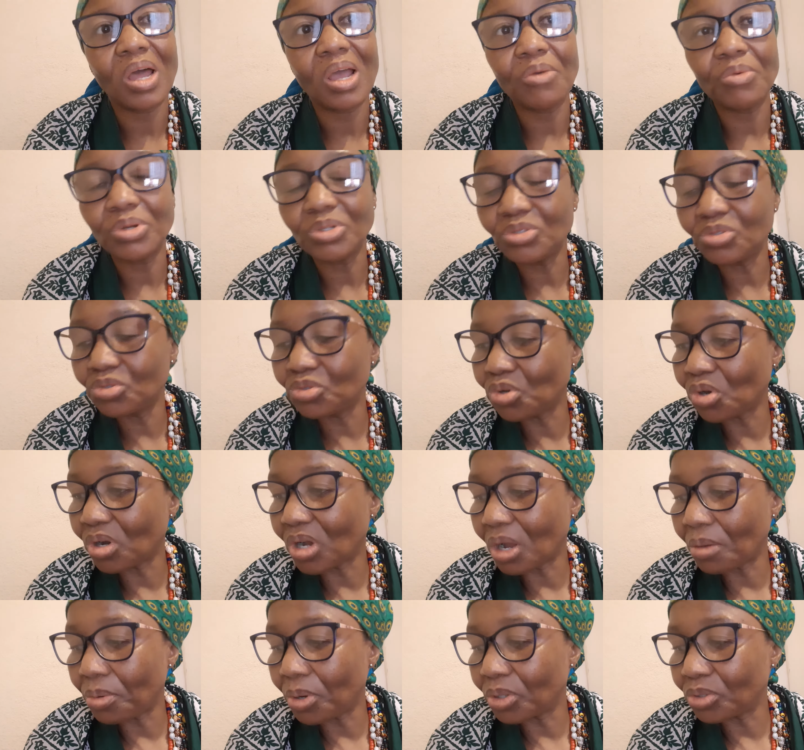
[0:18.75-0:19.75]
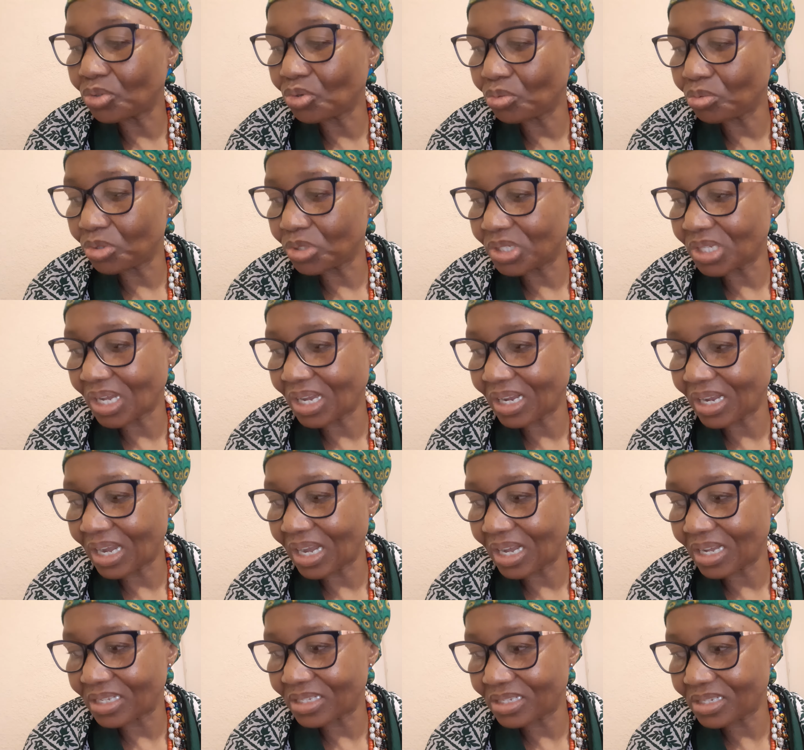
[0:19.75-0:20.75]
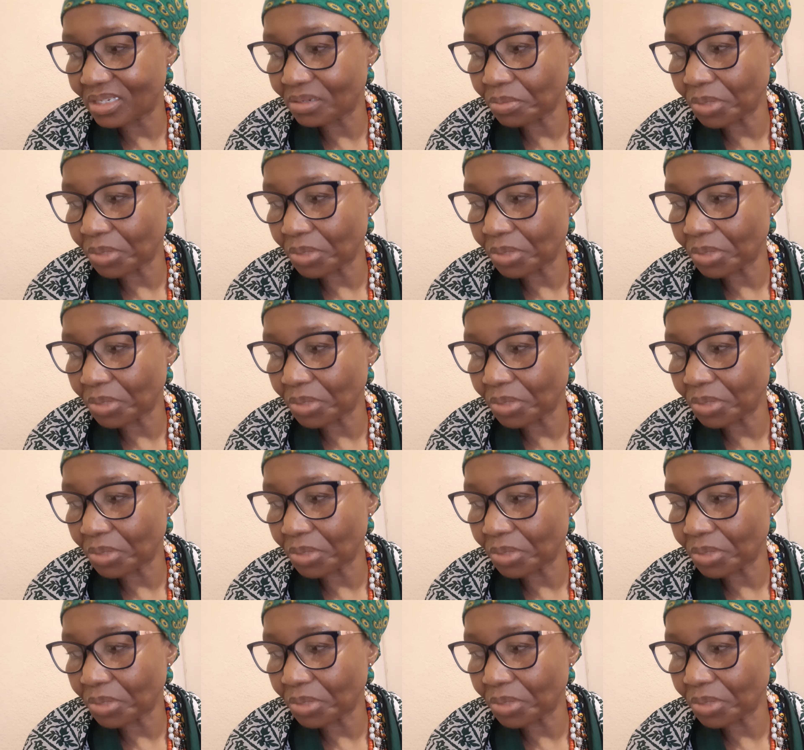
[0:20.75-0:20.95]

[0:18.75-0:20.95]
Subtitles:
I want to talk about Abathakathi.